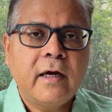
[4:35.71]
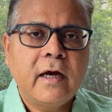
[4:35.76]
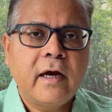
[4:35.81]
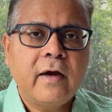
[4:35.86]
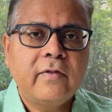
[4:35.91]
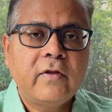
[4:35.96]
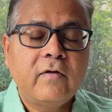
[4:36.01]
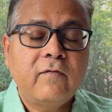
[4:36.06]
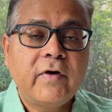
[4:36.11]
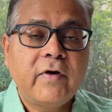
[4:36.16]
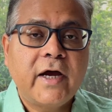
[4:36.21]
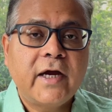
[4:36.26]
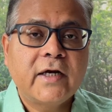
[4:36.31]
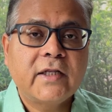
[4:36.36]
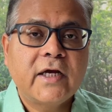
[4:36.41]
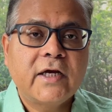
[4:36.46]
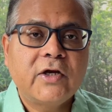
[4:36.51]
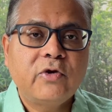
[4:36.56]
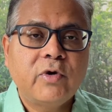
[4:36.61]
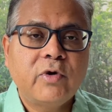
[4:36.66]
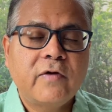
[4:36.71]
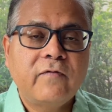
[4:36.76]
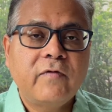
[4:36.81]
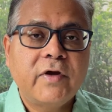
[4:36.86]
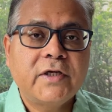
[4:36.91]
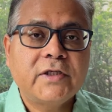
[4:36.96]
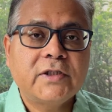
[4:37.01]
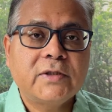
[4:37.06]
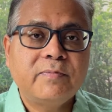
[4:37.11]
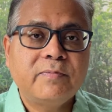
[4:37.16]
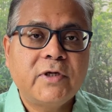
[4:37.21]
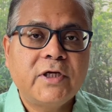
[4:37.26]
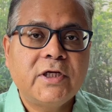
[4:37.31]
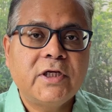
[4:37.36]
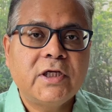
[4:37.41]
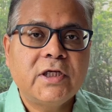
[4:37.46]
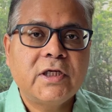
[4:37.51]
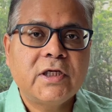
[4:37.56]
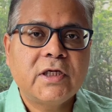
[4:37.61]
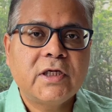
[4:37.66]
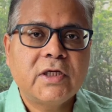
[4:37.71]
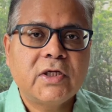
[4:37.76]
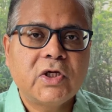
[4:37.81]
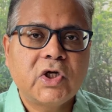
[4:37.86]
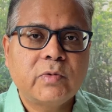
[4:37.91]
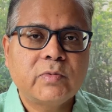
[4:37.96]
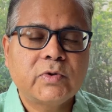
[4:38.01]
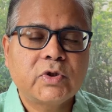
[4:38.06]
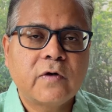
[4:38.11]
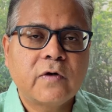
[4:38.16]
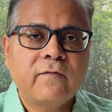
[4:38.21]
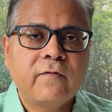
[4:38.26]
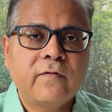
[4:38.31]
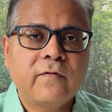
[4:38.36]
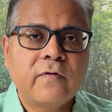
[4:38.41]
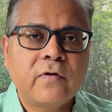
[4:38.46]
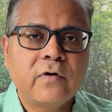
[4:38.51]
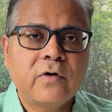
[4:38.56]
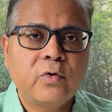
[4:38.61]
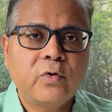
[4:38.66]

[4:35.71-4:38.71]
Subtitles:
And the fact that you are very speedy in terms of